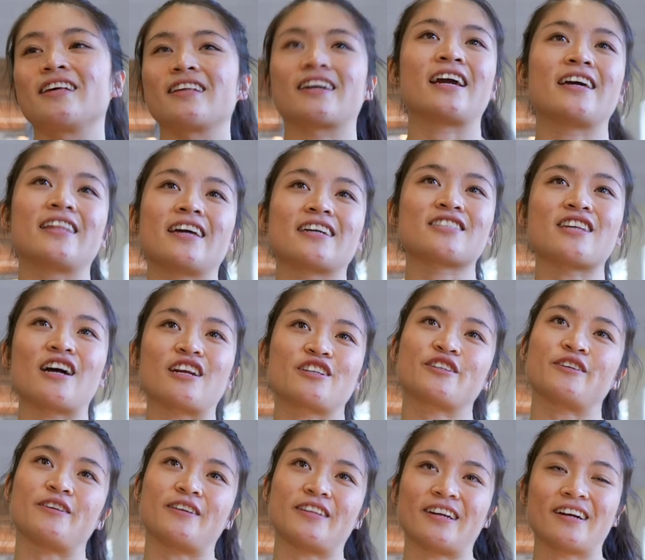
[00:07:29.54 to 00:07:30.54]
Okay, that's not
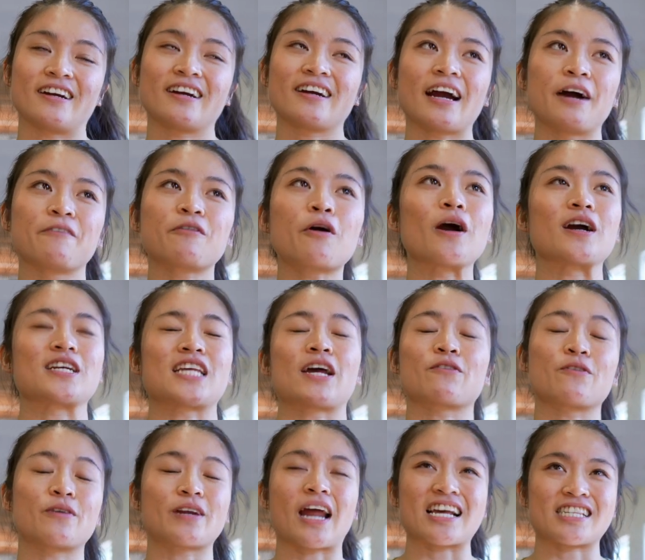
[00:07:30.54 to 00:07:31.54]
true either. Of course,
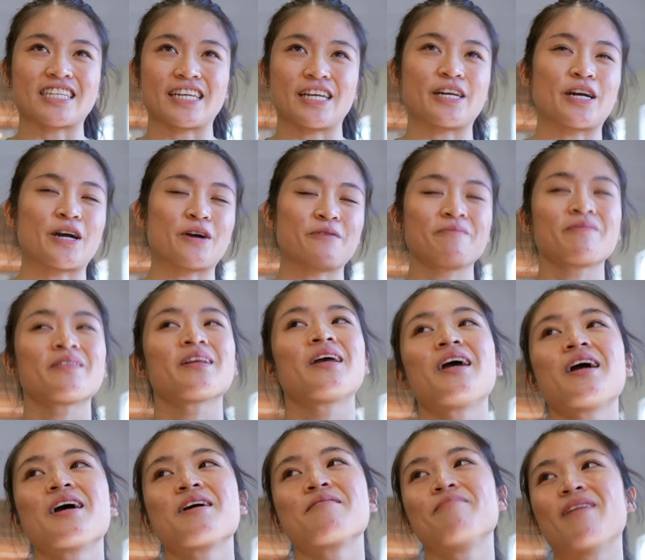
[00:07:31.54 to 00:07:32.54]
everyone has an ego.
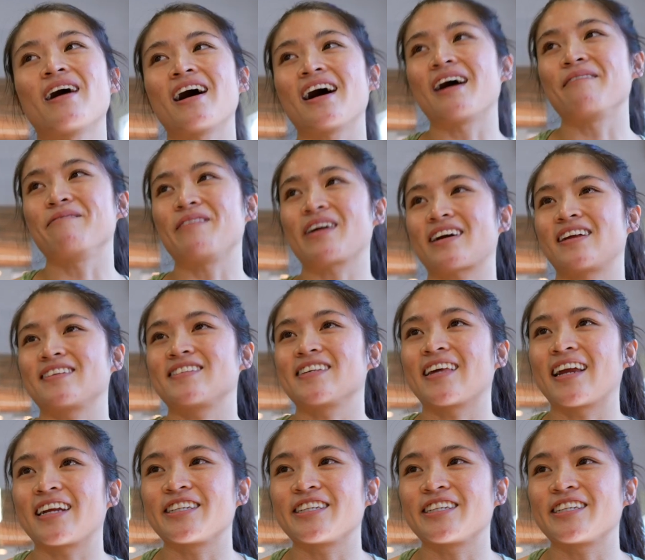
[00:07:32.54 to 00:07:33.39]
Uh, I'm not going to say